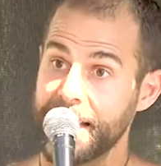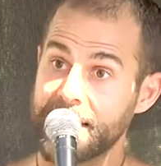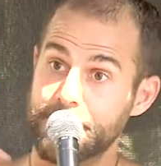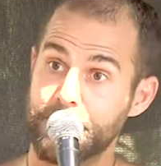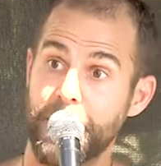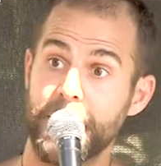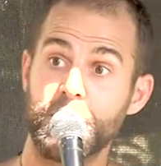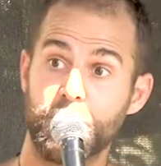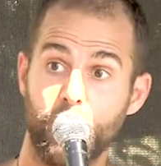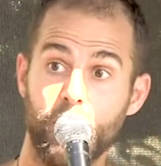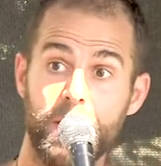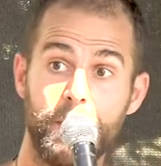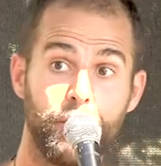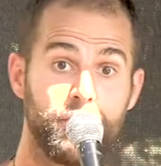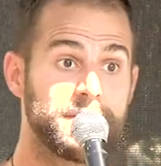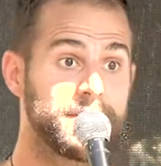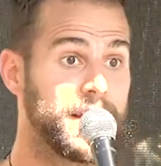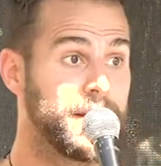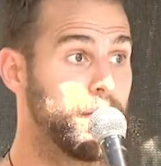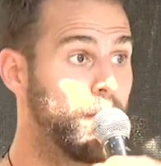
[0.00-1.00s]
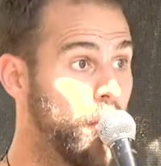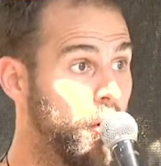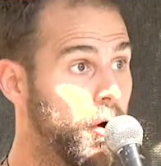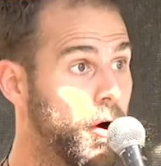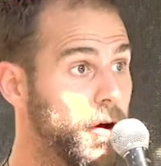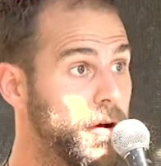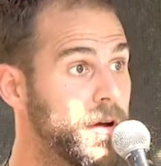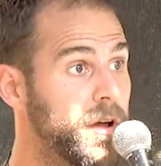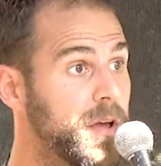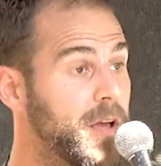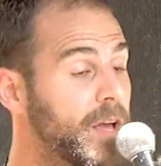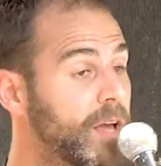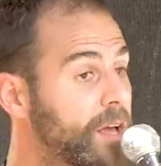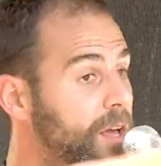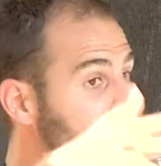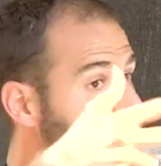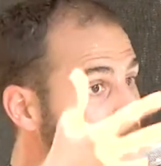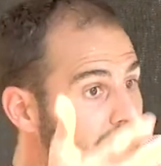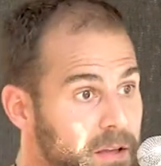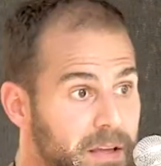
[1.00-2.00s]
and spend 20% more
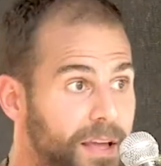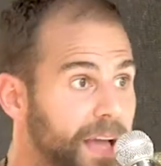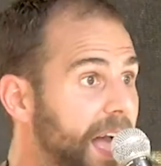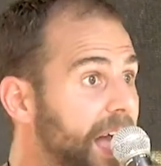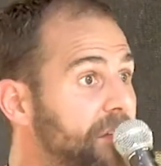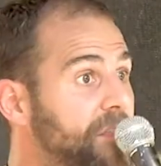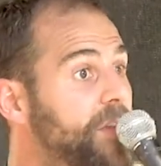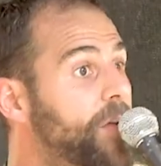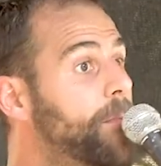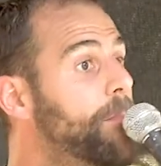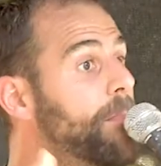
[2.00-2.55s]
having